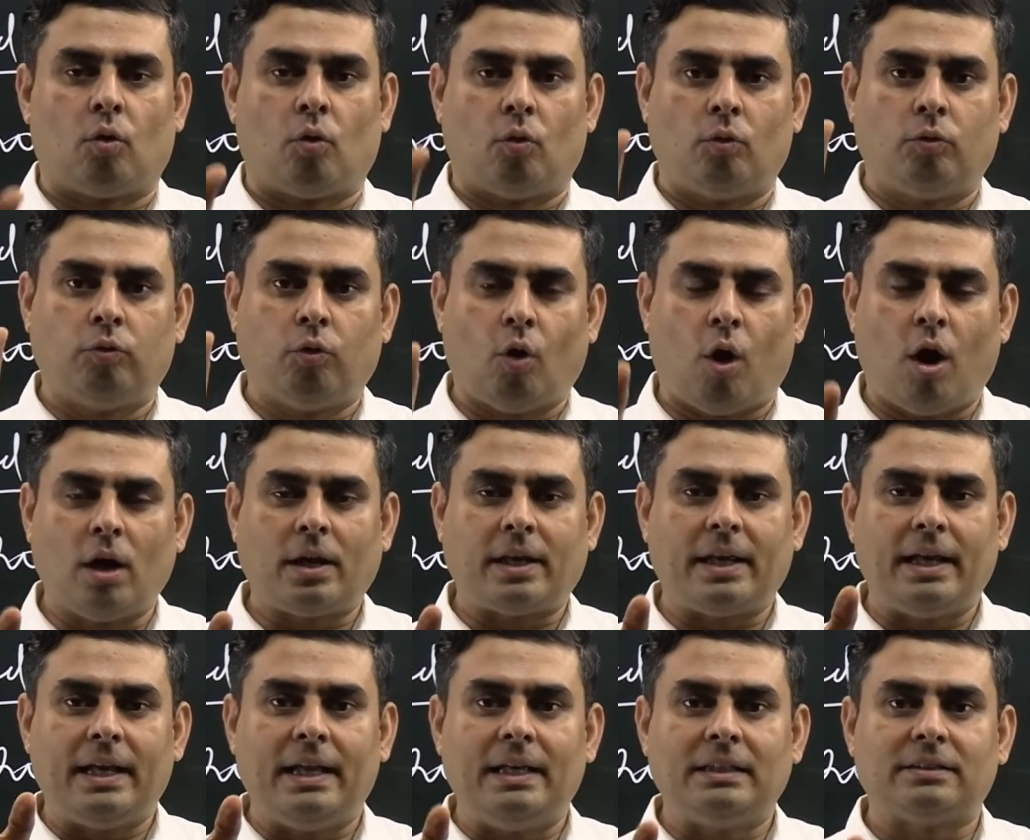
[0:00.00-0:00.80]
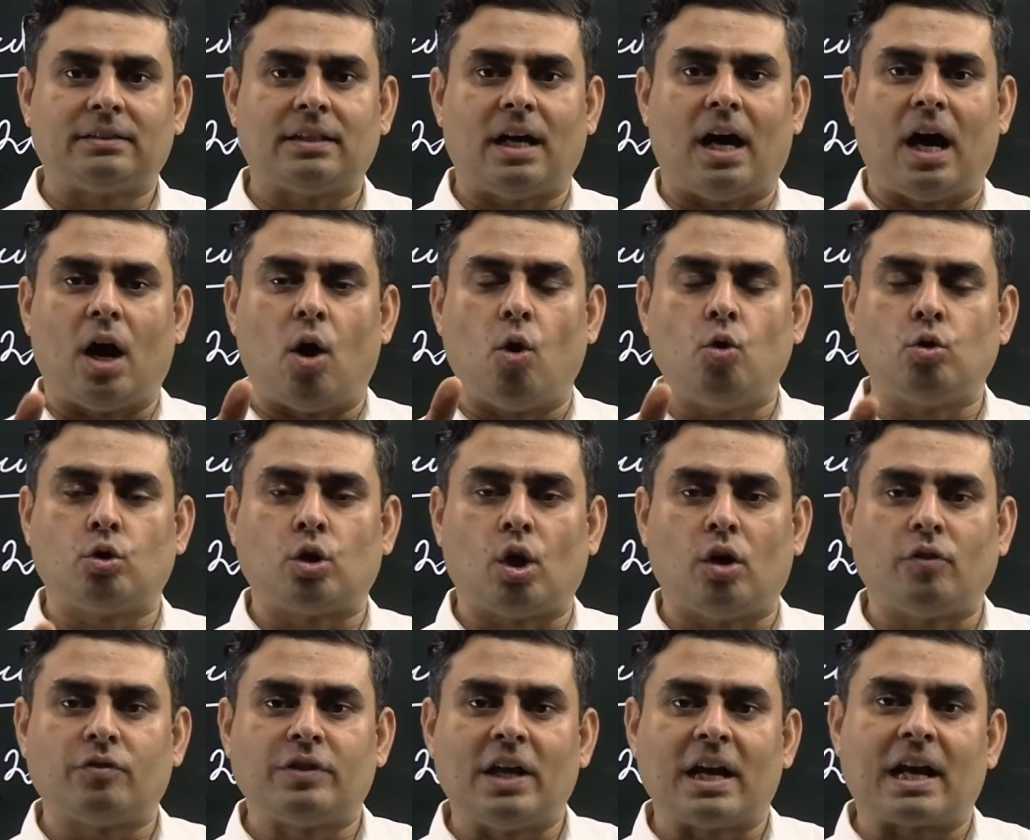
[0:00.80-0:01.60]
what is out
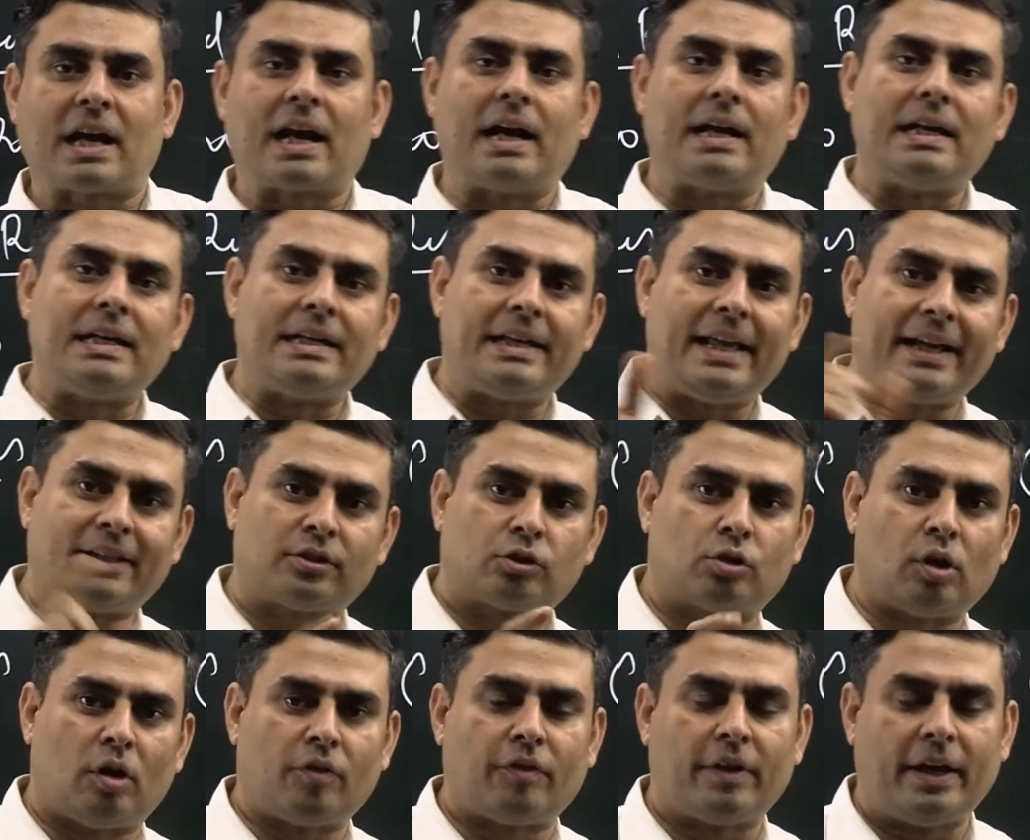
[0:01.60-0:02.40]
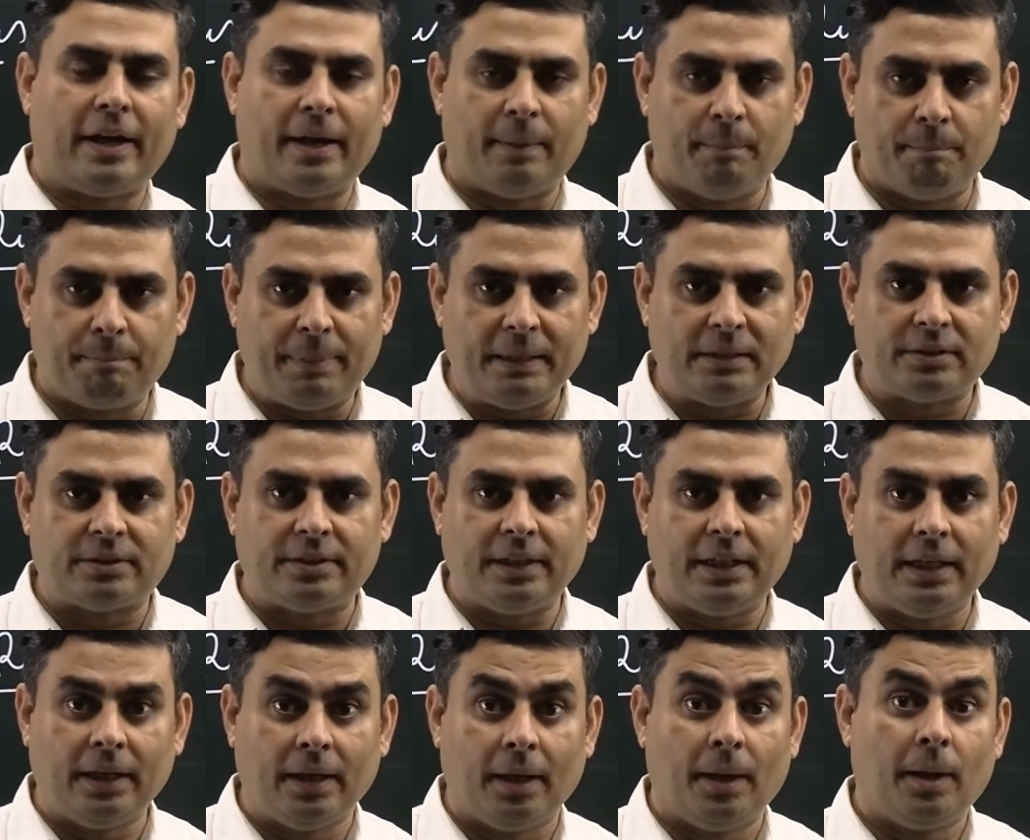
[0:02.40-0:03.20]
of the context of
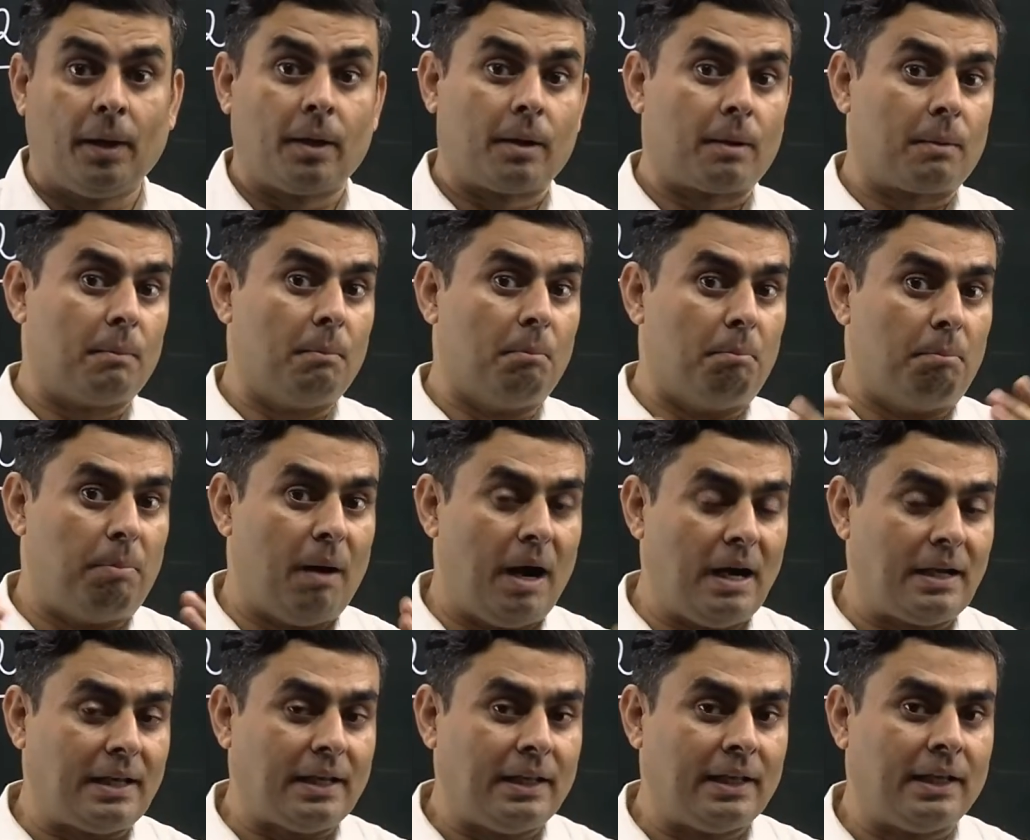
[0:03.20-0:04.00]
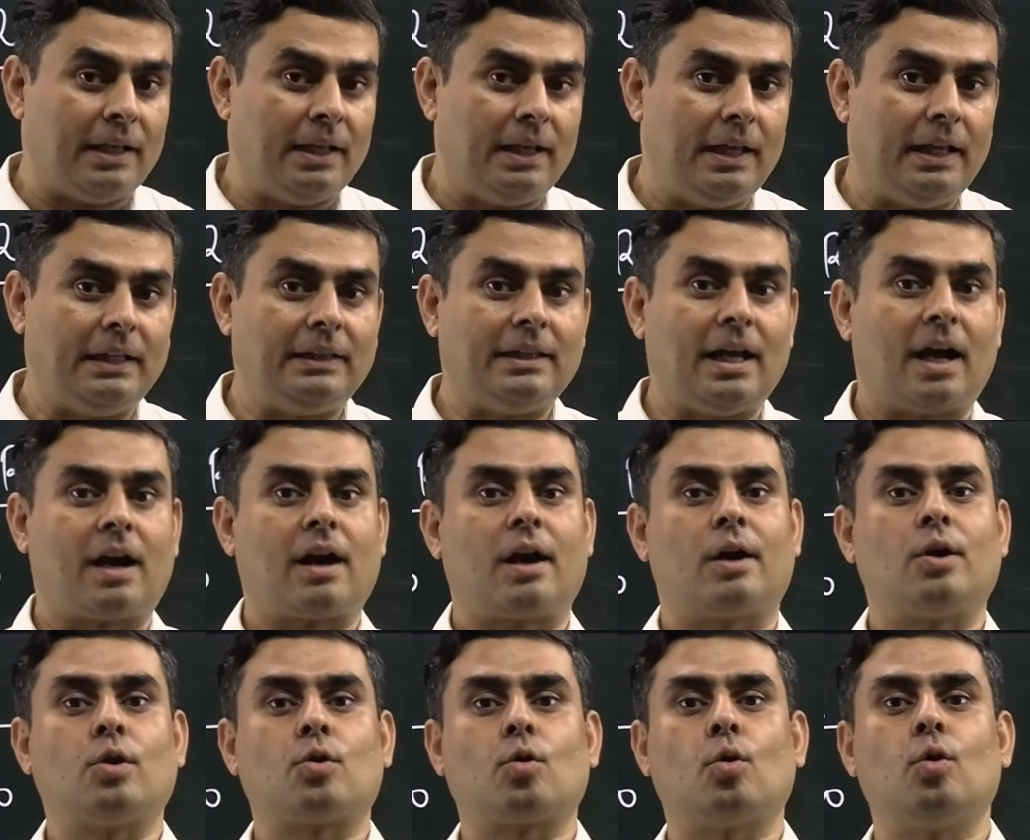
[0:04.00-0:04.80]
MPC but in the
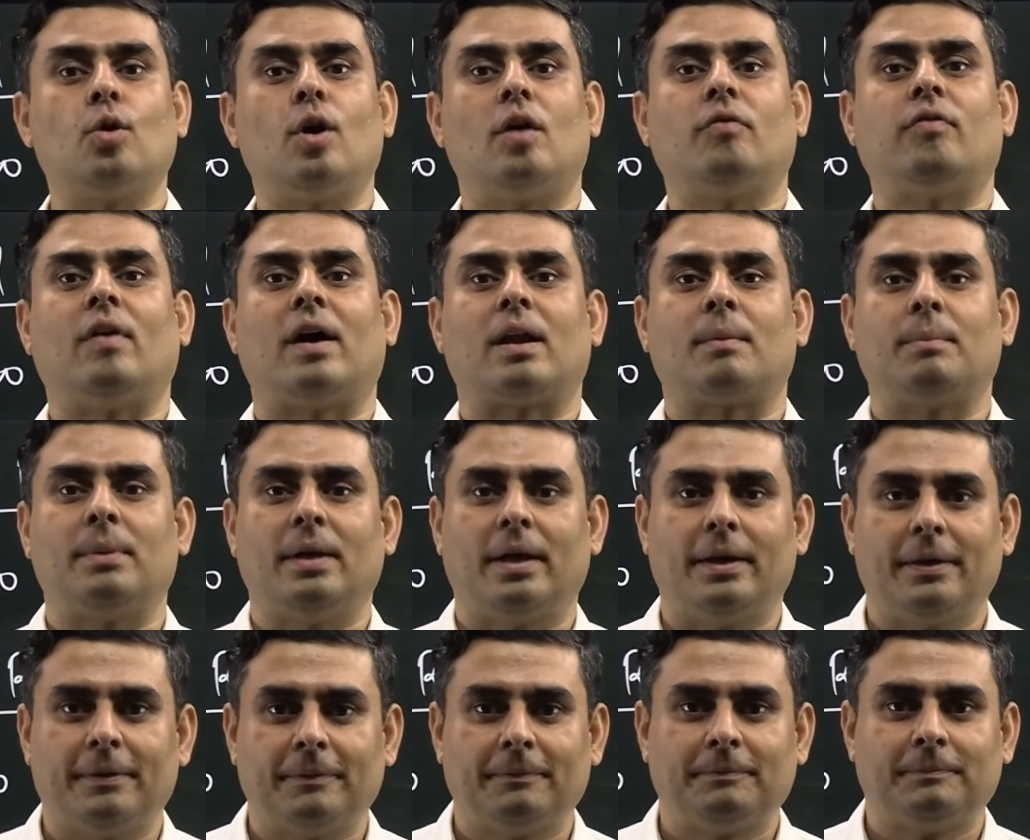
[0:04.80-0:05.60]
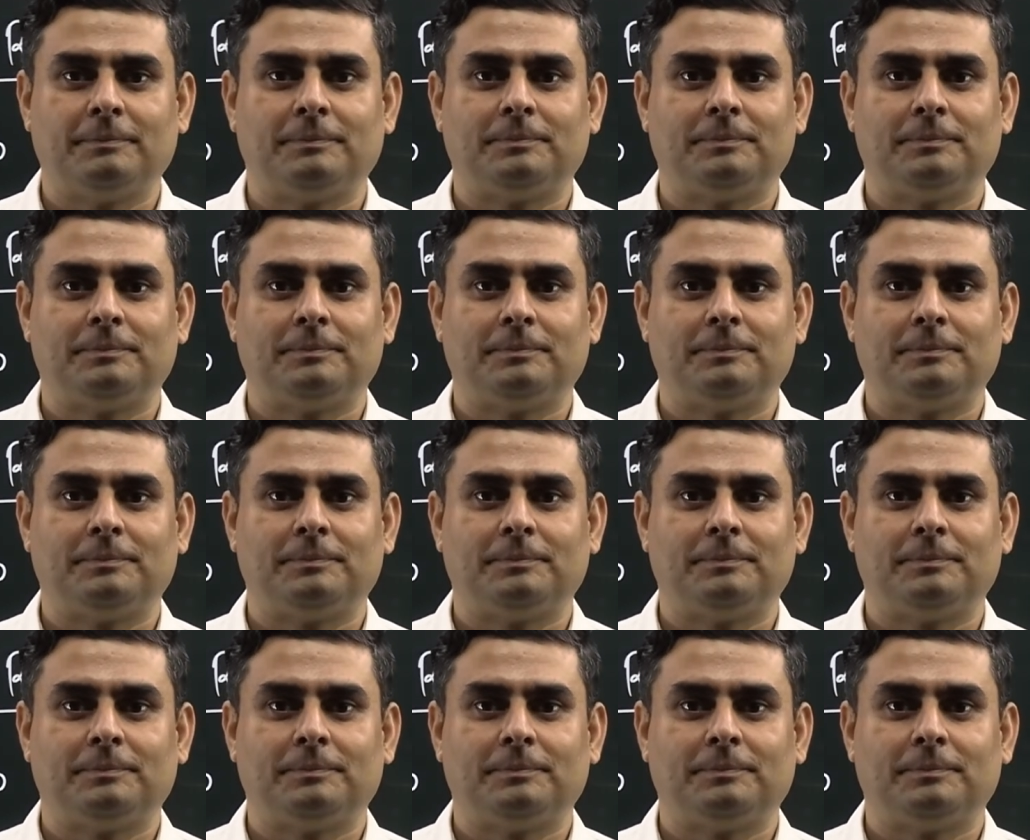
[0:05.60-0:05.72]
control of RBI?